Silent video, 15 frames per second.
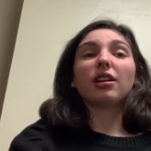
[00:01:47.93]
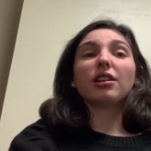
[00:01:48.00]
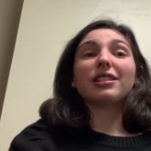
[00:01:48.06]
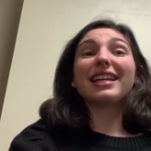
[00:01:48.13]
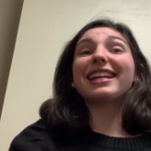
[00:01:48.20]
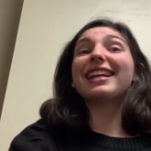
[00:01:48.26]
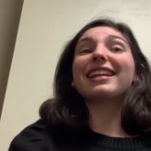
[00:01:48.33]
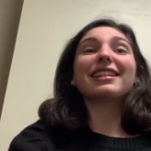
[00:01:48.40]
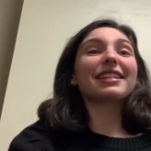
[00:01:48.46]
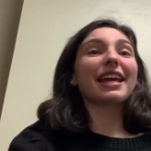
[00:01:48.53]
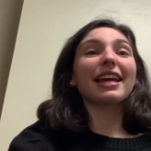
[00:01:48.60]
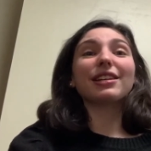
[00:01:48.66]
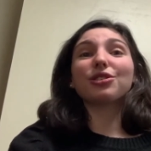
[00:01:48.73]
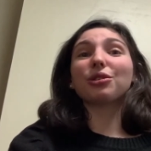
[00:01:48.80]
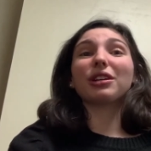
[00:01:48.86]
taking
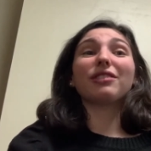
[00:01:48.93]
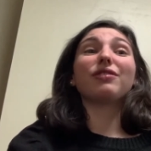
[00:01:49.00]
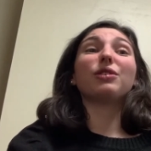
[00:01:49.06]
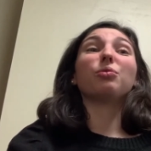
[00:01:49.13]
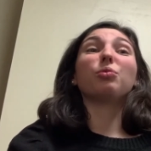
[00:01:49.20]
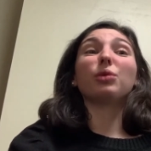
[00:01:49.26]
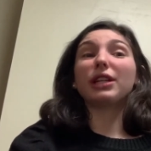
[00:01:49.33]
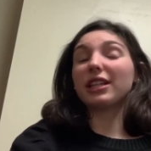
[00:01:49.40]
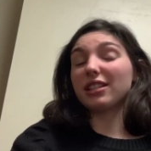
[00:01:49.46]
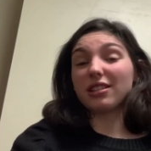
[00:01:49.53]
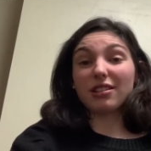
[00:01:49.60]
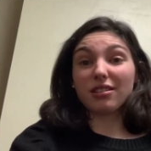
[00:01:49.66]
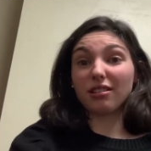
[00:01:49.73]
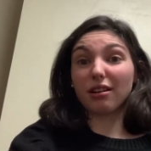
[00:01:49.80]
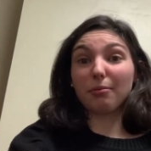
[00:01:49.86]
days or even weeks to
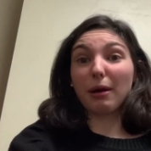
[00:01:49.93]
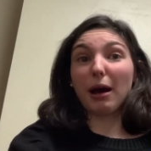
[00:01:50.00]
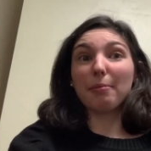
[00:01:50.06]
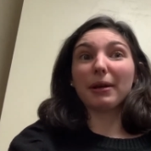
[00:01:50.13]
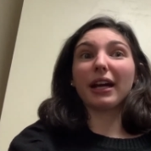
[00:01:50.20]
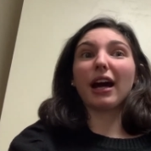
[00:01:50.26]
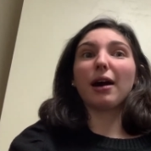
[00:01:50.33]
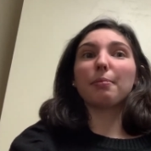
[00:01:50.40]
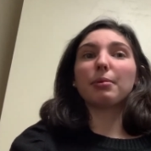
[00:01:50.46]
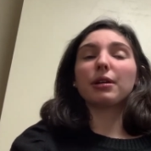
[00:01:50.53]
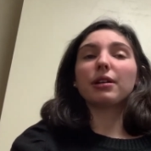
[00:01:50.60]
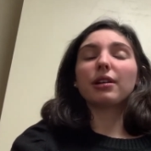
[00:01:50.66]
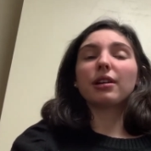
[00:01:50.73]
start popping up.